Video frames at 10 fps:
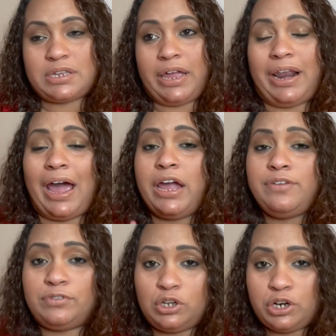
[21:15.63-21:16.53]
And
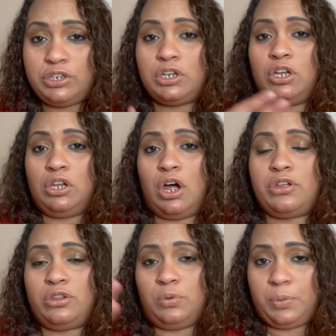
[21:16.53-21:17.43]
I've learned along
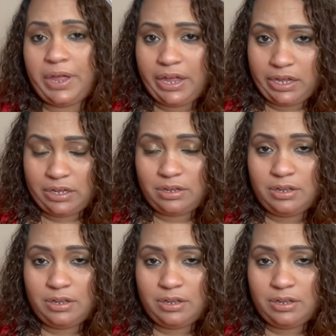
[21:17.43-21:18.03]
the way